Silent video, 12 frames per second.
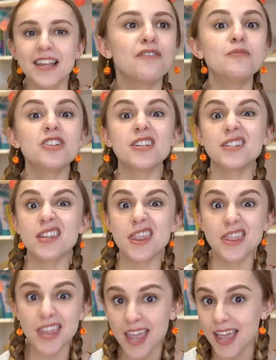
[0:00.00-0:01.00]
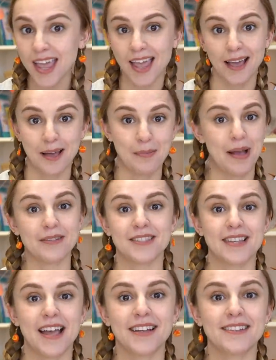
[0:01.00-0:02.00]
from just thinking about
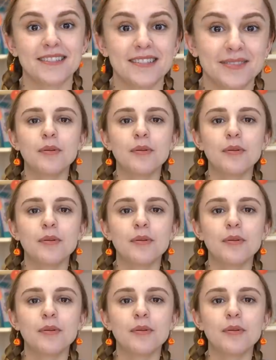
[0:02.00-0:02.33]
sex.